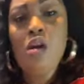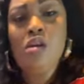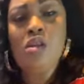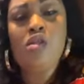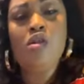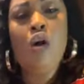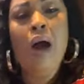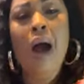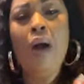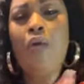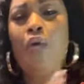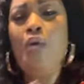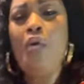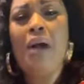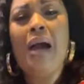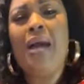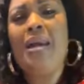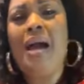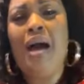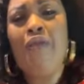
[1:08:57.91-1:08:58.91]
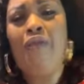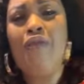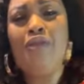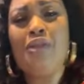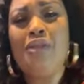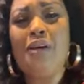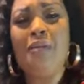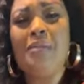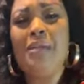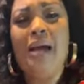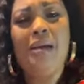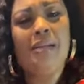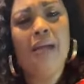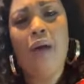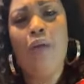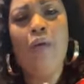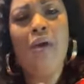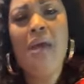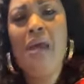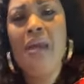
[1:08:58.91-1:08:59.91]
So I'll look at that food sometimes.
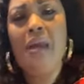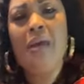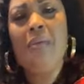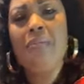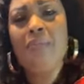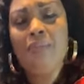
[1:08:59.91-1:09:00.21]
I will eat